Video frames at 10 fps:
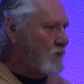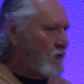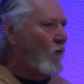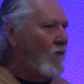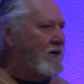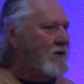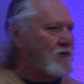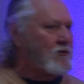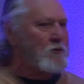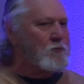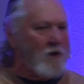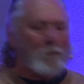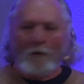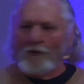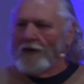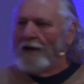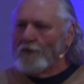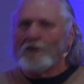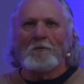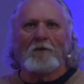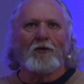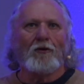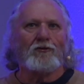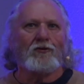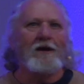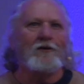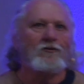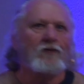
coinage to represent some of those things